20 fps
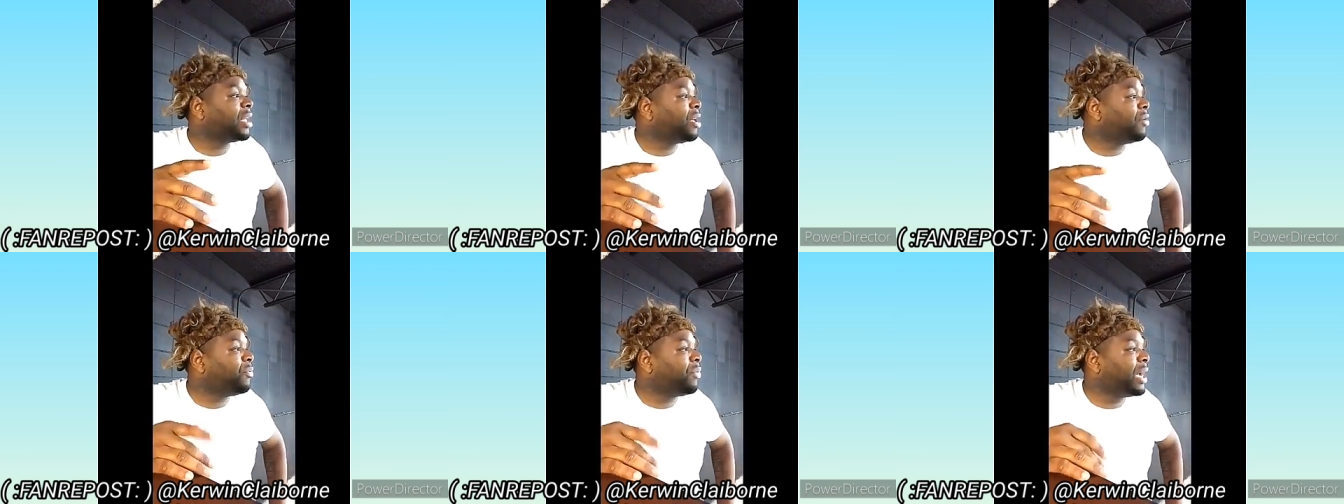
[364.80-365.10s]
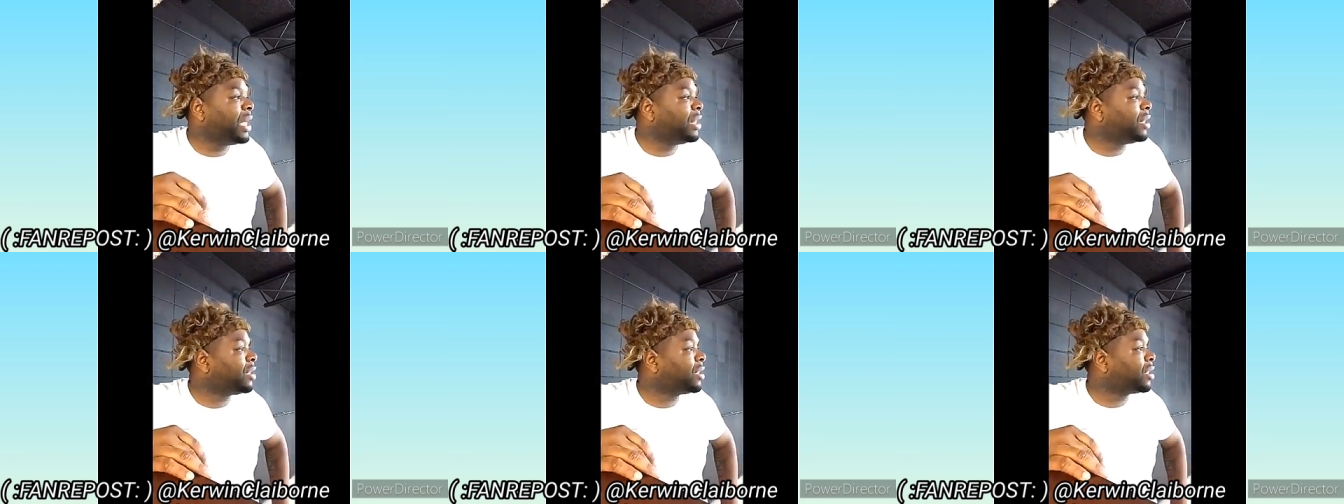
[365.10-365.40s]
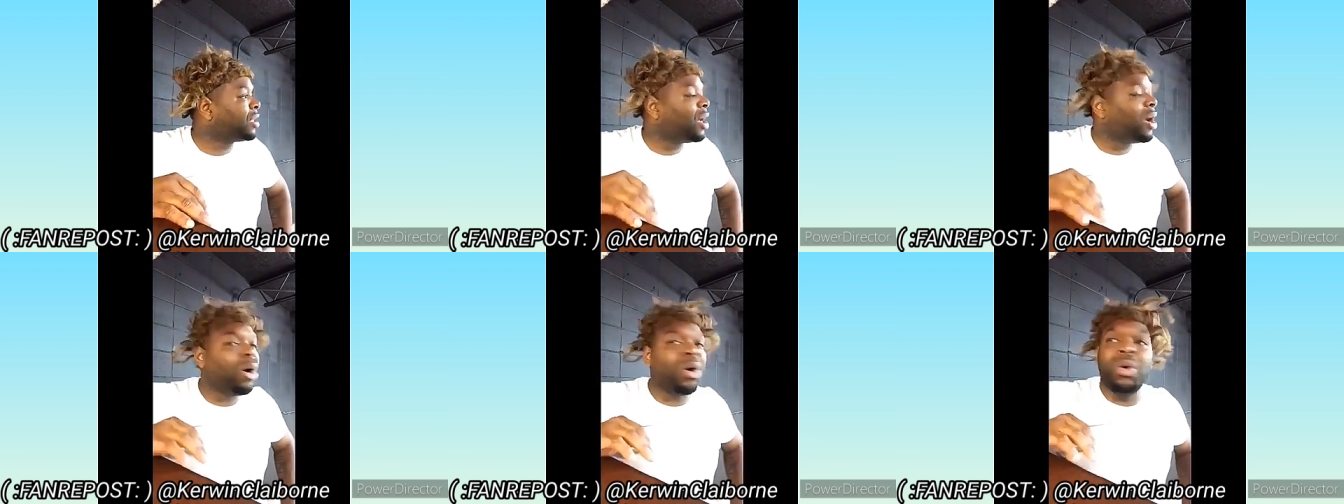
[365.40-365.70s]
to get ready to
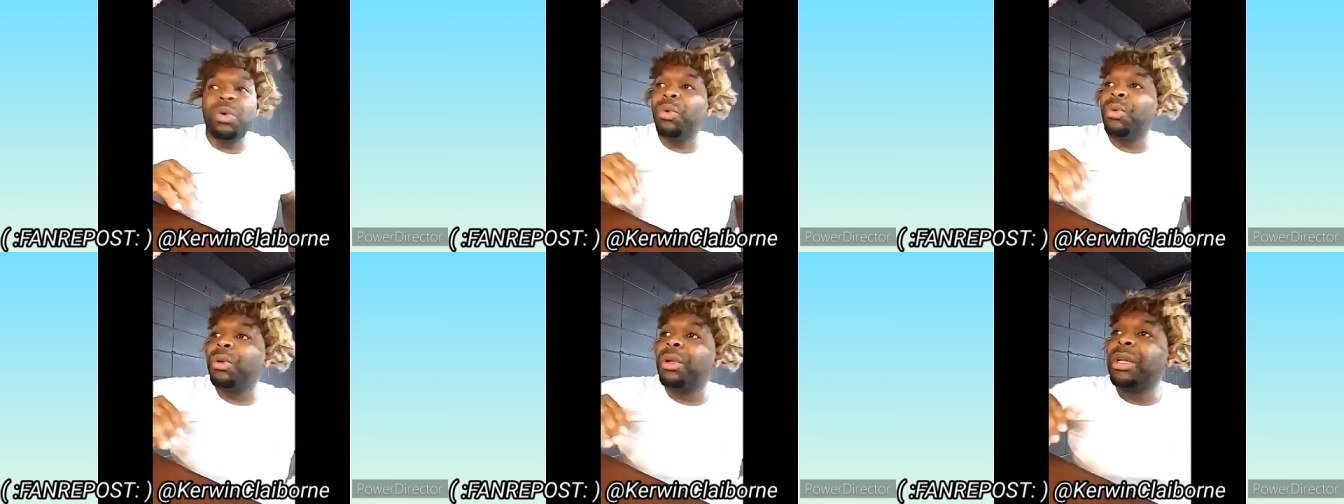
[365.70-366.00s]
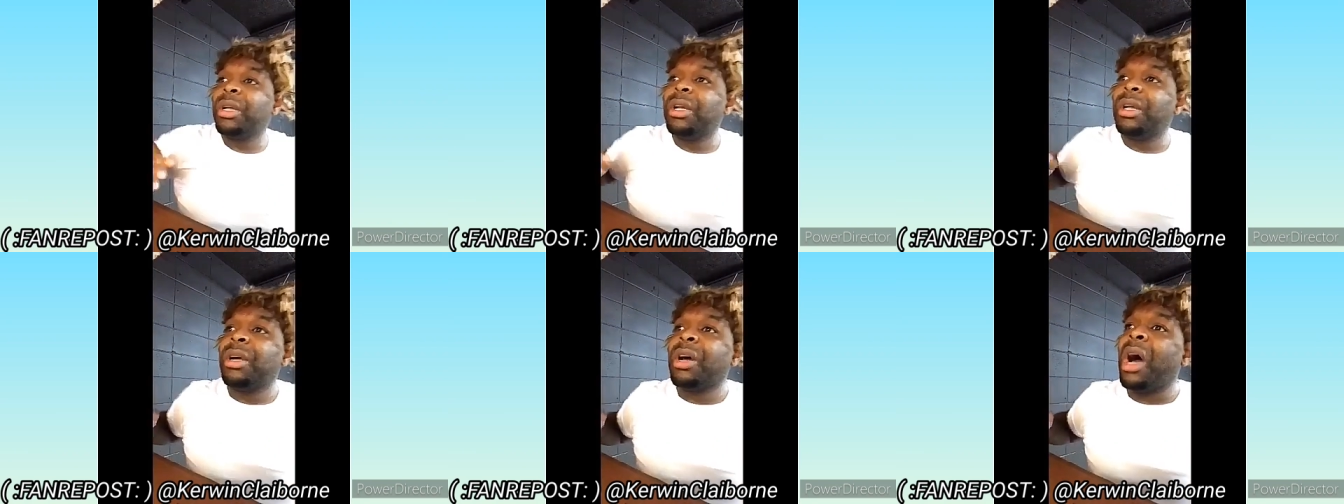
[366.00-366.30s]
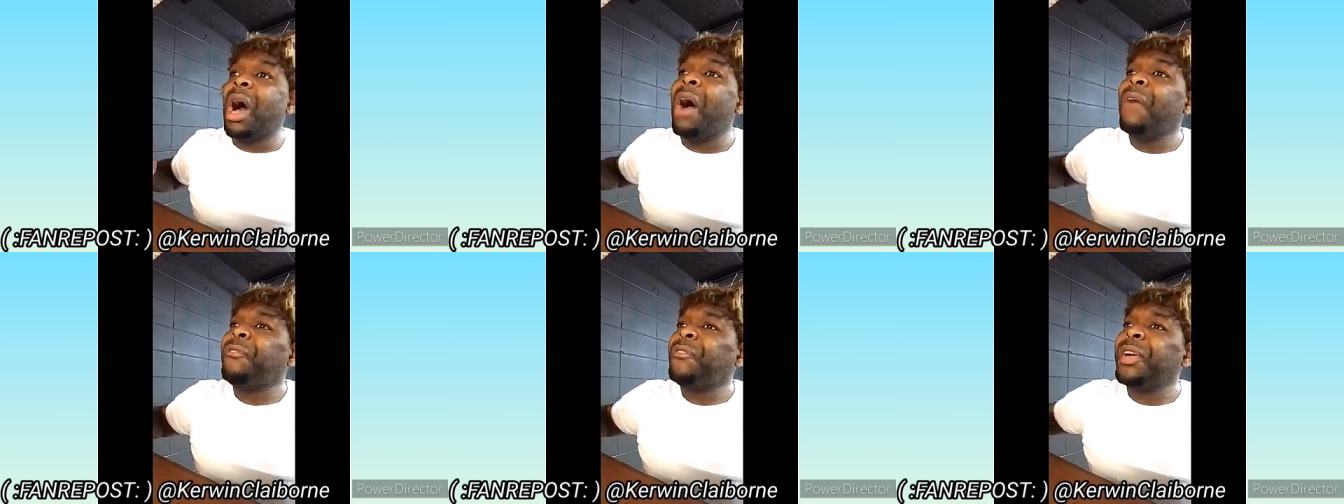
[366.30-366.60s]
go.
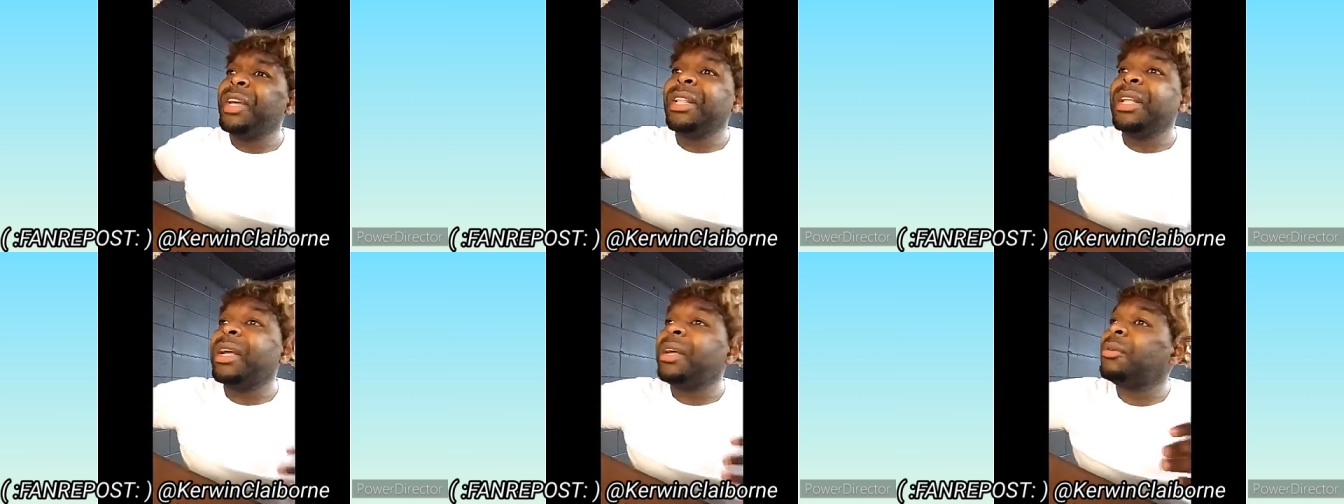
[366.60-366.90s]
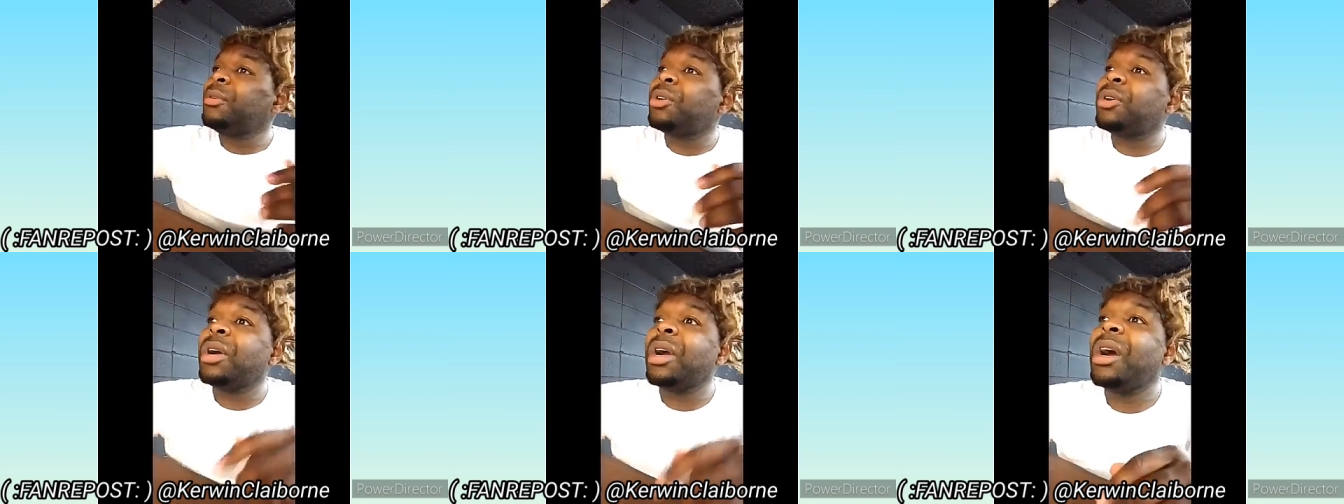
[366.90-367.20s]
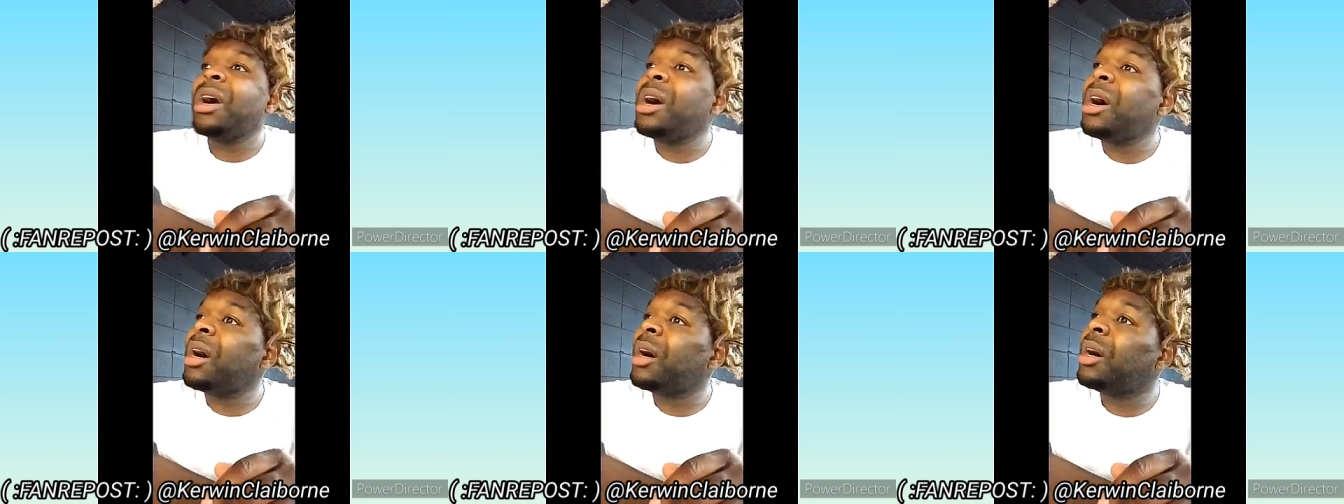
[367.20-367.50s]
I'm finna
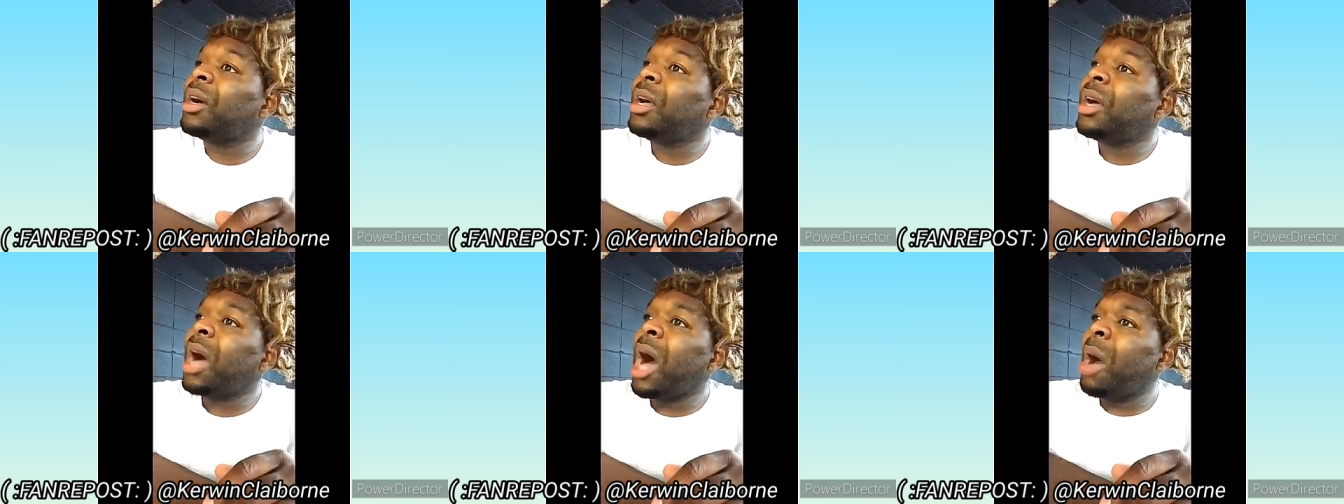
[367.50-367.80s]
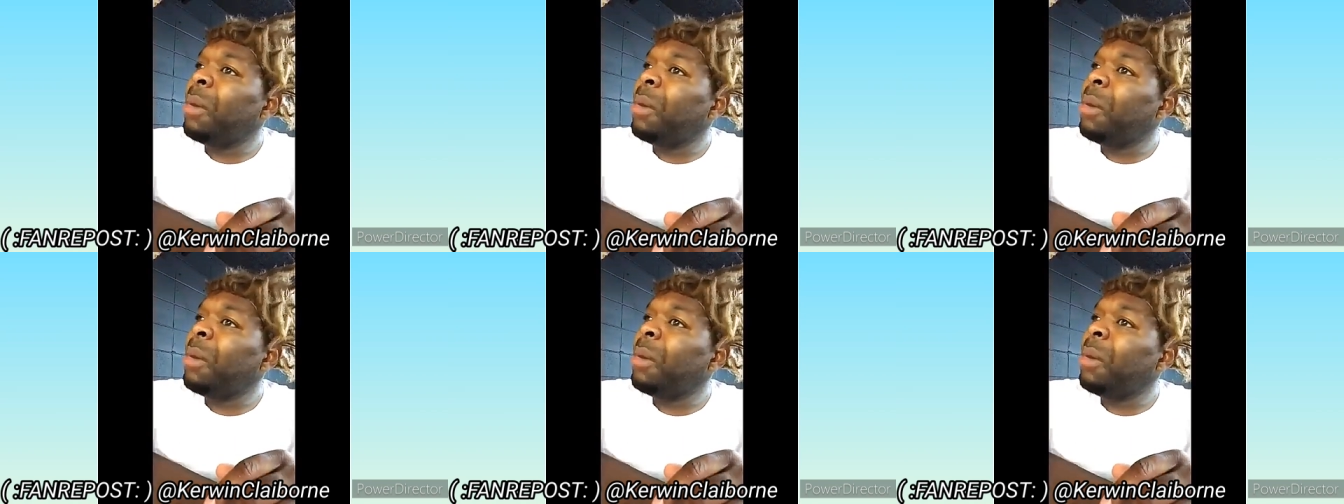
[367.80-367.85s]
girl,